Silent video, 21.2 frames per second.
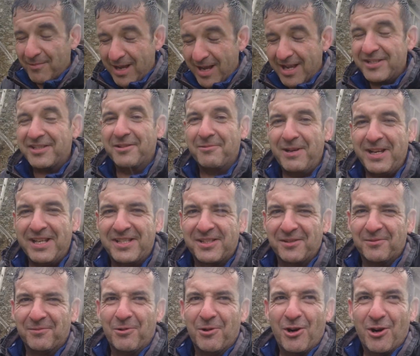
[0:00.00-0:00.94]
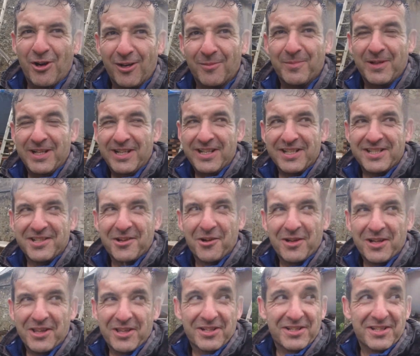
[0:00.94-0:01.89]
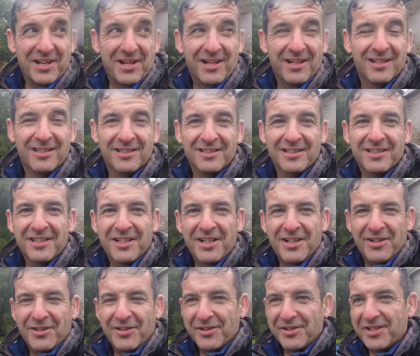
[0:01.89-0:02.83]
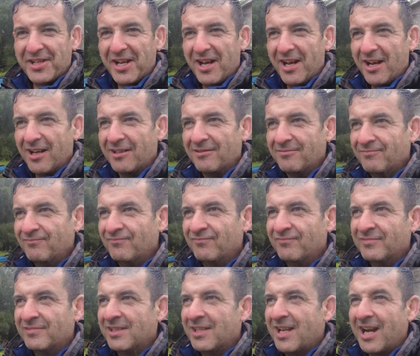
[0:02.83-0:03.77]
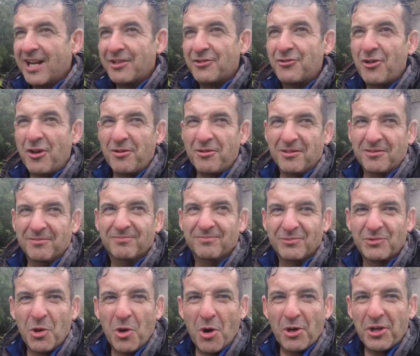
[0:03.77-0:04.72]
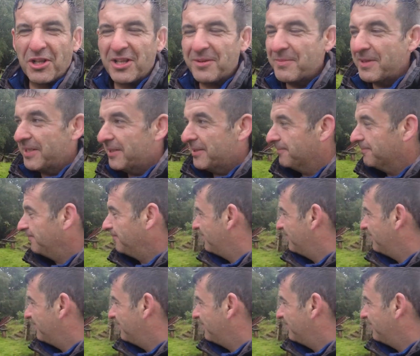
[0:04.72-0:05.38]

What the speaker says: It's a waste of water, but it's not like there's a drought going at the minute.